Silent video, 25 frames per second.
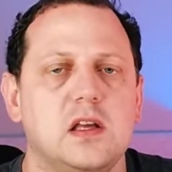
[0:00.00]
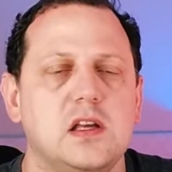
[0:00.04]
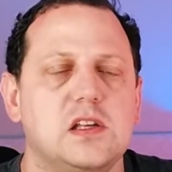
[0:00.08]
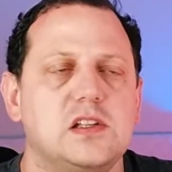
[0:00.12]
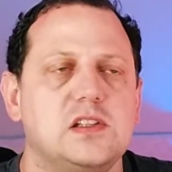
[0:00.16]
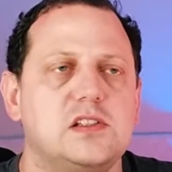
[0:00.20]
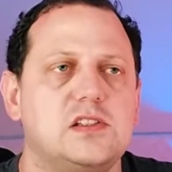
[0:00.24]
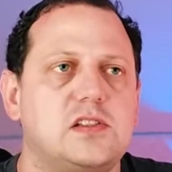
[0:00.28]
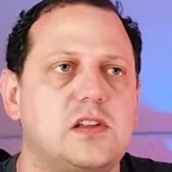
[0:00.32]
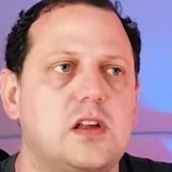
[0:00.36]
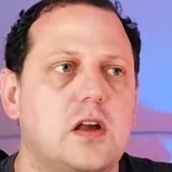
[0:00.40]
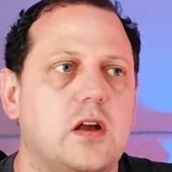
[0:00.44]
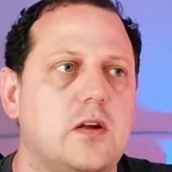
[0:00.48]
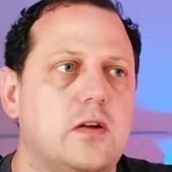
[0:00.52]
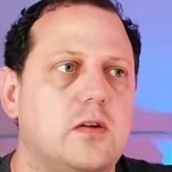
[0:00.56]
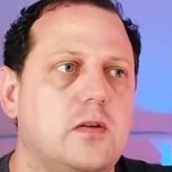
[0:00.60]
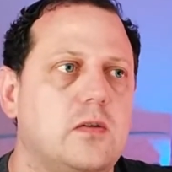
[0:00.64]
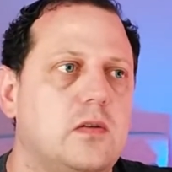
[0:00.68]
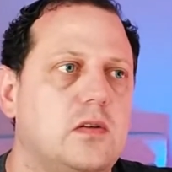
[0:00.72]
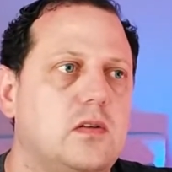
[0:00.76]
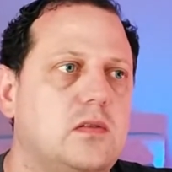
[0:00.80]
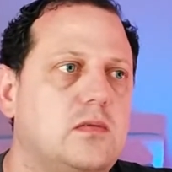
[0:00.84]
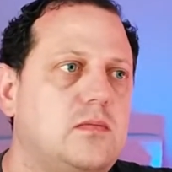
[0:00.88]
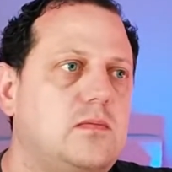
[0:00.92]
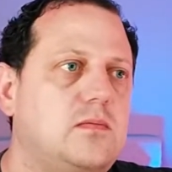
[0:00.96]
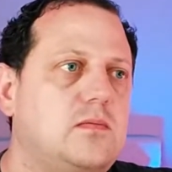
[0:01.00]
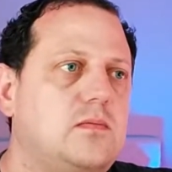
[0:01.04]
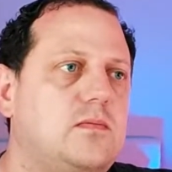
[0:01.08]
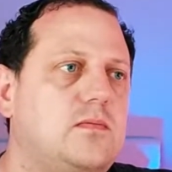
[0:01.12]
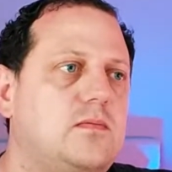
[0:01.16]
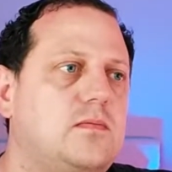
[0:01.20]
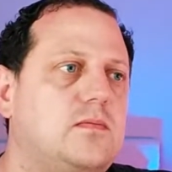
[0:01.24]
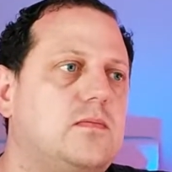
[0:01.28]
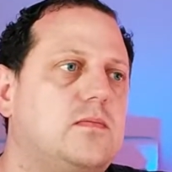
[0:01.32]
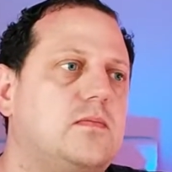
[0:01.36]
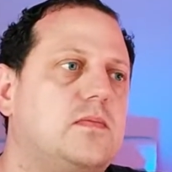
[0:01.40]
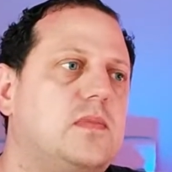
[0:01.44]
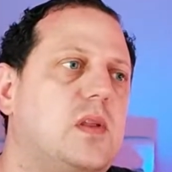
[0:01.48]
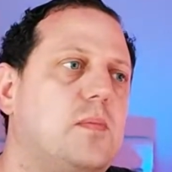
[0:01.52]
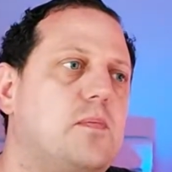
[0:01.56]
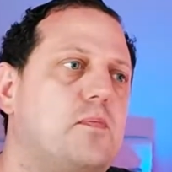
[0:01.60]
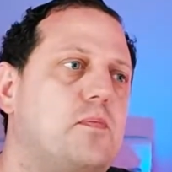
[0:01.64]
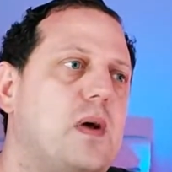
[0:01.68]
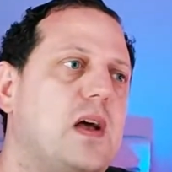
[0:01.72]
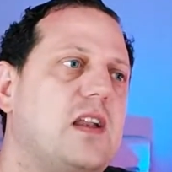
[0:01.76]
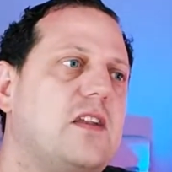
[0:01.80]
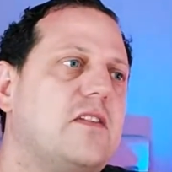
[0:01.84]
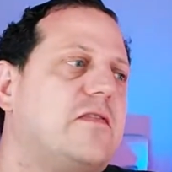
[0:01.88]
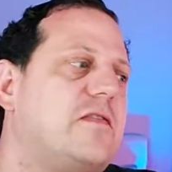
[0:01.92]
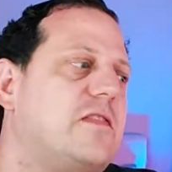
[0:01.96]
So the
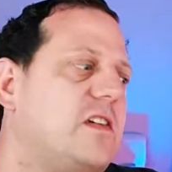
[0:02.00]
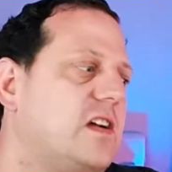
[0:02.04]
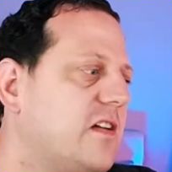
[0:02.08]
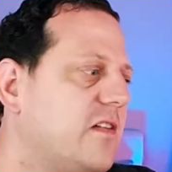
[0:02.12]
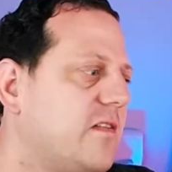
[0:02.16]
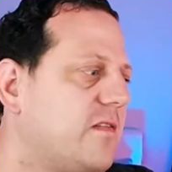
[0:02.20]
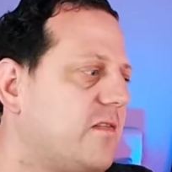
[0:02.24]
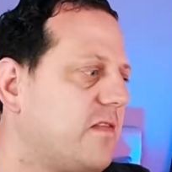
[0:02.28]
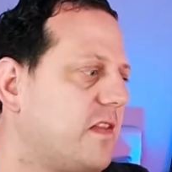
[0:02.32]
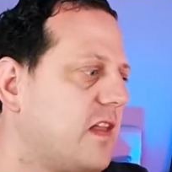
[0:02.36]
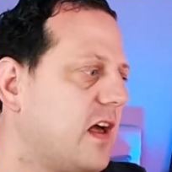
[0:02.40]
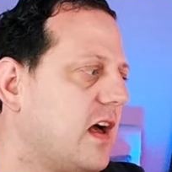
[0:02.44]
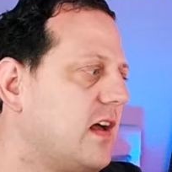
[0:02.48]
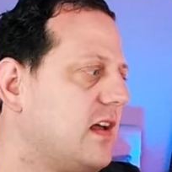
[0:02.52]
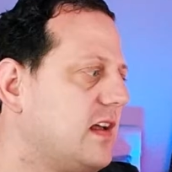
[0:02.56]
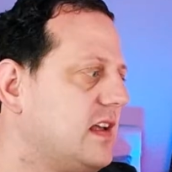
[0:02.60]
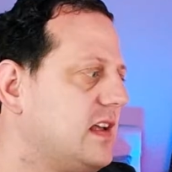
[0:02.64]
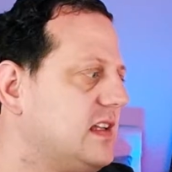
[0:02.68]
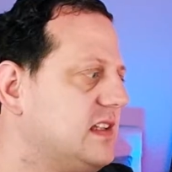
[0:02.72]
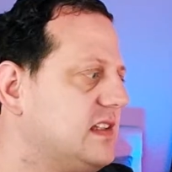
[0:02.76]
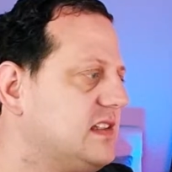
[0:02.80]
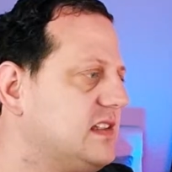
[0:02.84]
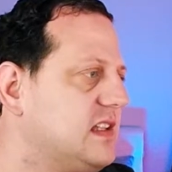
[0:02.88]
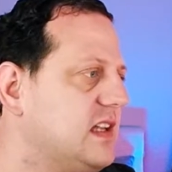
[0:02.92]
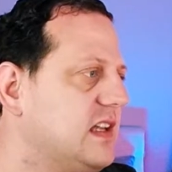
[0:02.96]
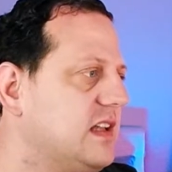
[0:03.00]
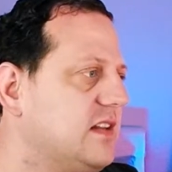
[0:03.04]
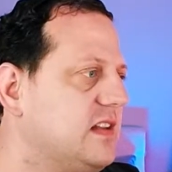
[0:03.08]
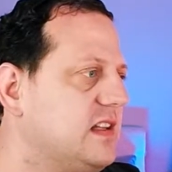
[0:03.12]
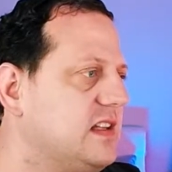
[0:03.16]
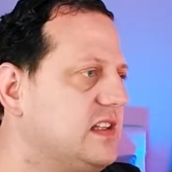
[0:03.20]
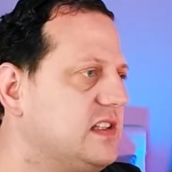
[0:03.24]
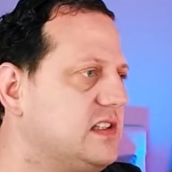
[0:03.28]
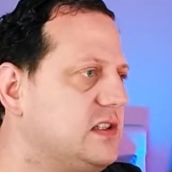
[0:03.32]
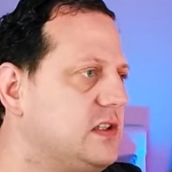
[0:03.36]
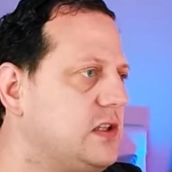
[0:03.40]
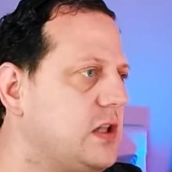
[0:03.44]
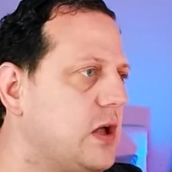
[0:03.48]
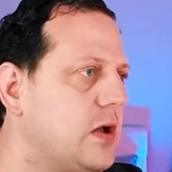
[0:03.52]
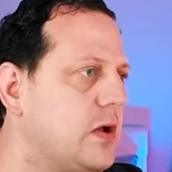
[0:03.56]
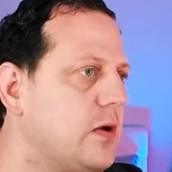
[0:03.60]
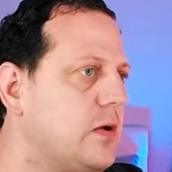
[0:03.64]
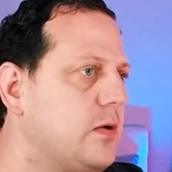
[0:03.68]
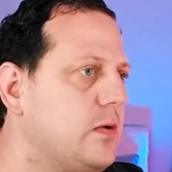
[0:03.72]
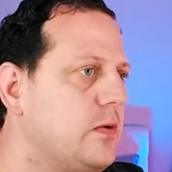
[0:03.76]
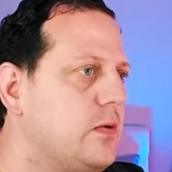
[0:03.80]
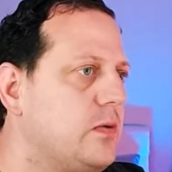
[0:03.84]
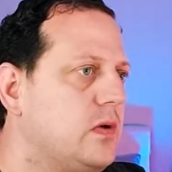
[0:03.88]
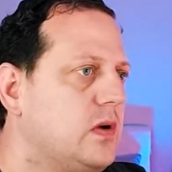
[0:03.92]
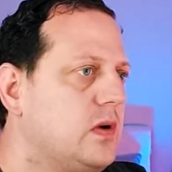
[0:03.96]
benefit of that is that there's
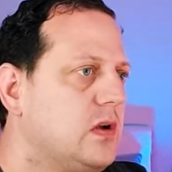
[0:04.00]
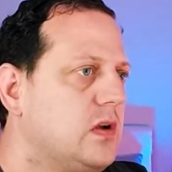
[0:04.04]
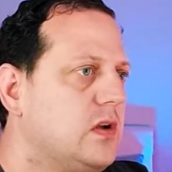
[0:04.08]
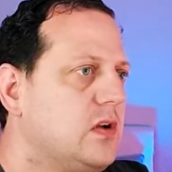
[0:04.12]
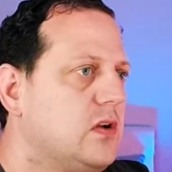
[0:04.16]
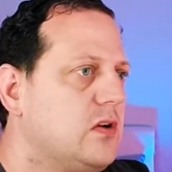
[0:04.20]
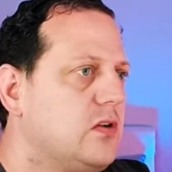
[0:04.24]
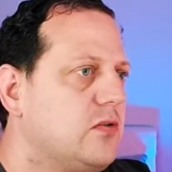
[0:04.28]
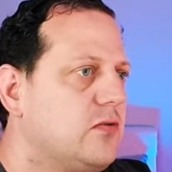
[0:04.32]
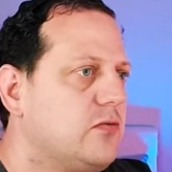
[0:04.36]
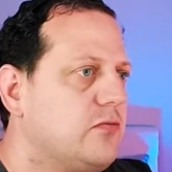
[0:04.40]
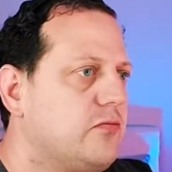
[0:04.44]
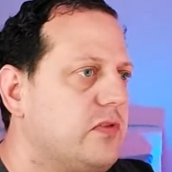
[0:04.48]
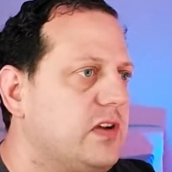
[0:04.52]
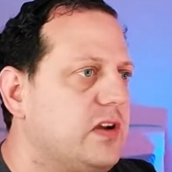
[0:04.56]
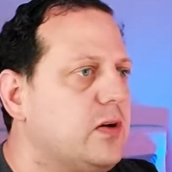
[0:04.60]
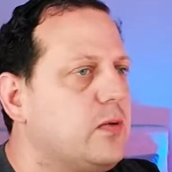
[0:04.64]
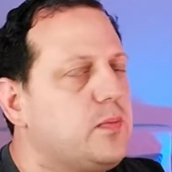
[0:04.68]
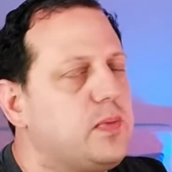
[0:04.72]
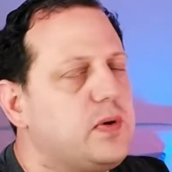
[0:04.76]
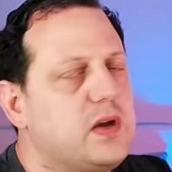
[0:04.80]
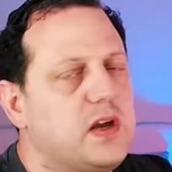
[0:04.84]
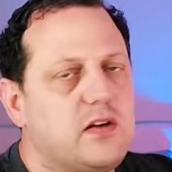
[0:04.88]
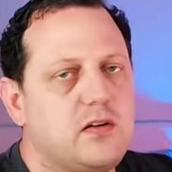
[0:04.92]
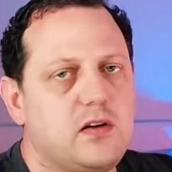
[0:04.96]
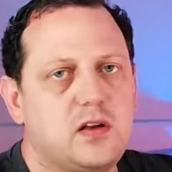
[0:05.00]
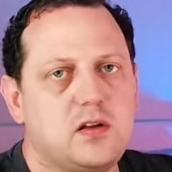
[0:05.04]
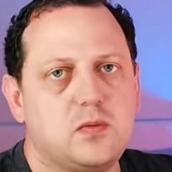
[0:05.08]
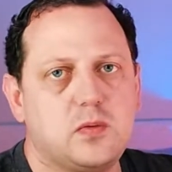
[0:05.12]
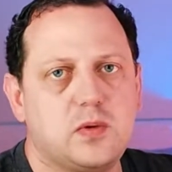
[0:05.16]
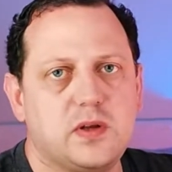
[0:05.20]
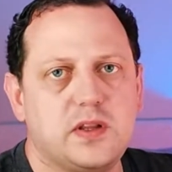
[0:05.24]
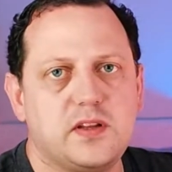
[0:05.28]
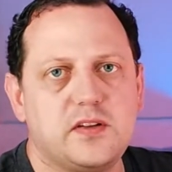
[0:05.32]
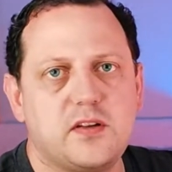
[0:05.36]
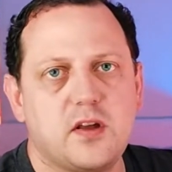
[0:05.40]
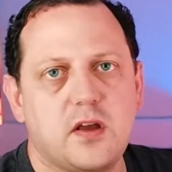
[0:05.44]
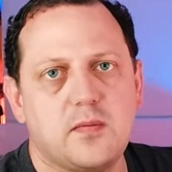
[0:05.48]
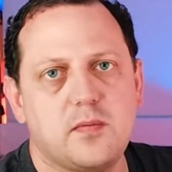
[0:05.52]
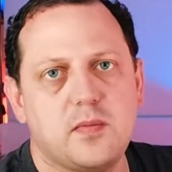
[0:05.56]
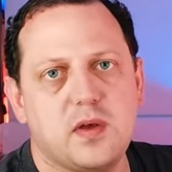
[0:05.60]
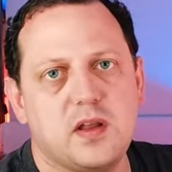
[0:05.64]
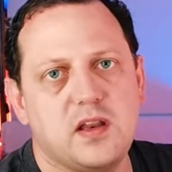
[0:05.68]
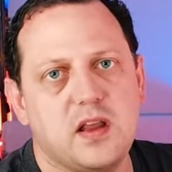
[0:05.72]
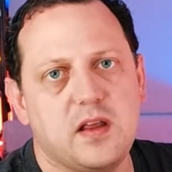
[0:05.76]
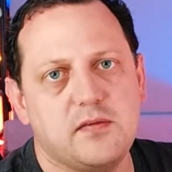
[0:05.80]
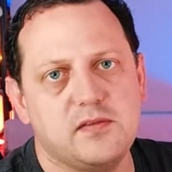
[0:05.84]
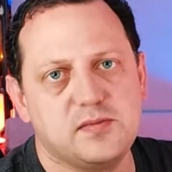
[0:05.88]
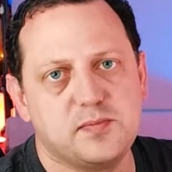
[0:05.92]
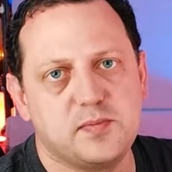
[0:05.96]
no real period where the domain
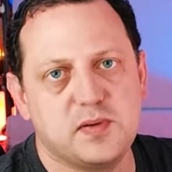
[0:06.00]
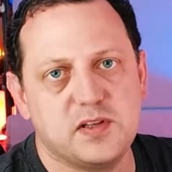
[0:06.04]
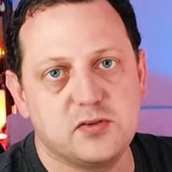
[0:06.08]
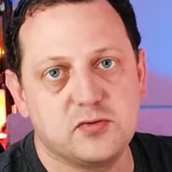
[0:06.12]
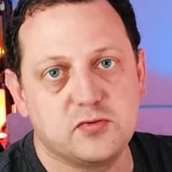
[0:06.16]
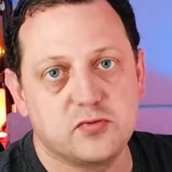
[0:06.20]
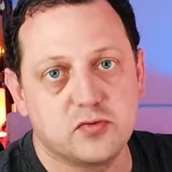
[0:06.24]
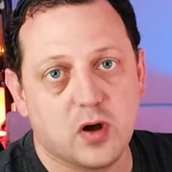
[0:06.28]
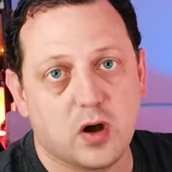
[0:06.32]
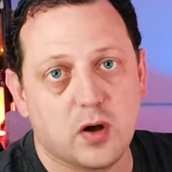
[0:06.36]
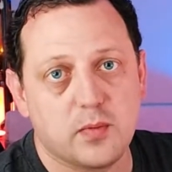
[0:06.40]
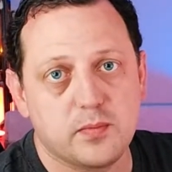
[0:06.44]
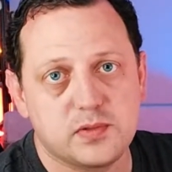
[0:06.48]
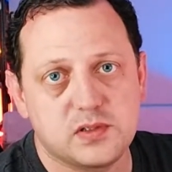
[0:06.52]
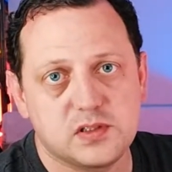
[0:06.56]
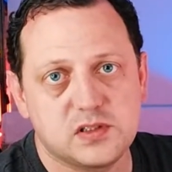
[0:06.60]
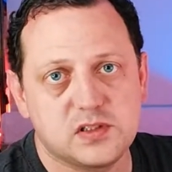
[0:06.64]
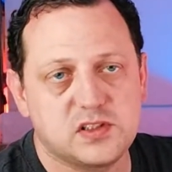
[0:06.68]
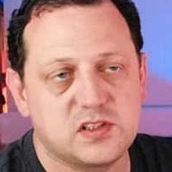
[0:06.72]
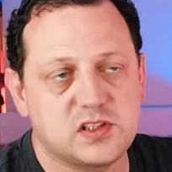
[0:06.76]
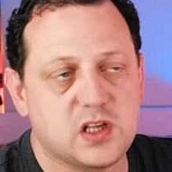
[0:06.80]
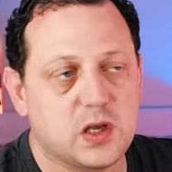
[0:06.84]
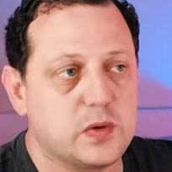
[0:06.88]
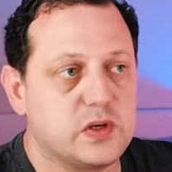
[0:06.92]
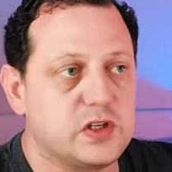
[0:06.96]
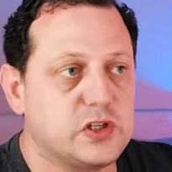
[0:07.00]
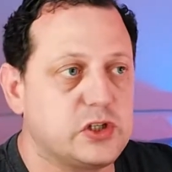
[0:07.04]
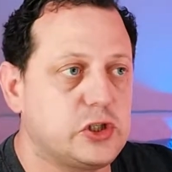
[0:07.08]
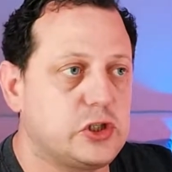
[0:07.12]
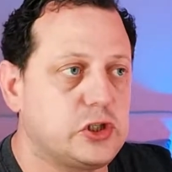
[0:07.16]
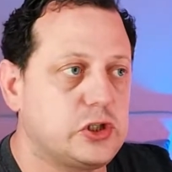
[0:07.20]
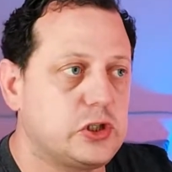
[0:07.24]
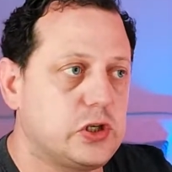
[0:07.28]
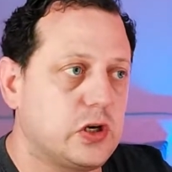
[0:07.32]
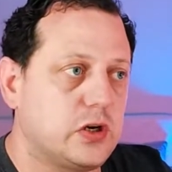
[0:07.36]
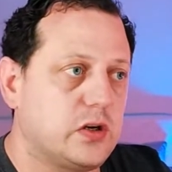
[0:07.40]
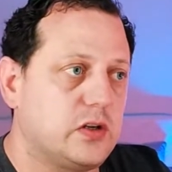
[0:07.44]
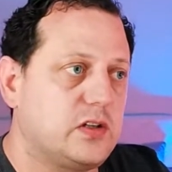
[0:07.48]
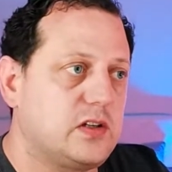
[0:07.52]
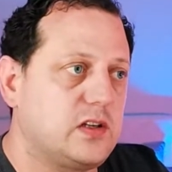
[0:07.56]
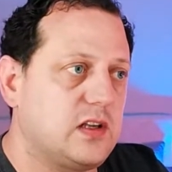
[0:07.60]
name's been dropped. So it should,